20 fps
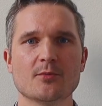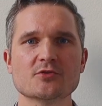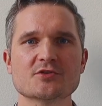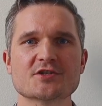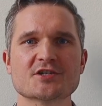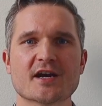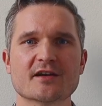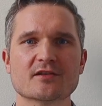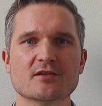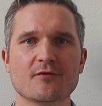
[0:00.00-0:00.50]

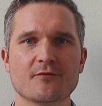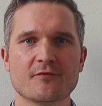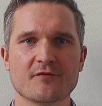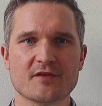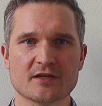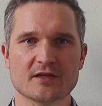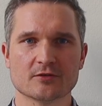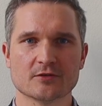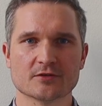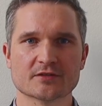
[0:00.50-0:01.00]
check the
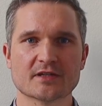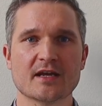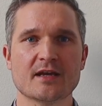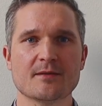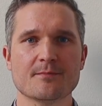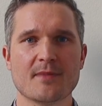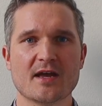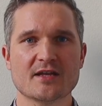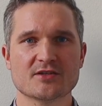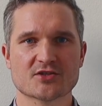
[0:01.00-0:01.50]
field it
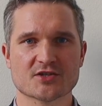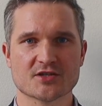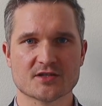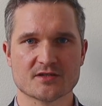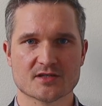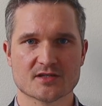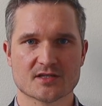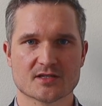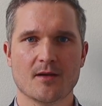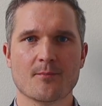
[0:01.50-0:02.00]
mentions.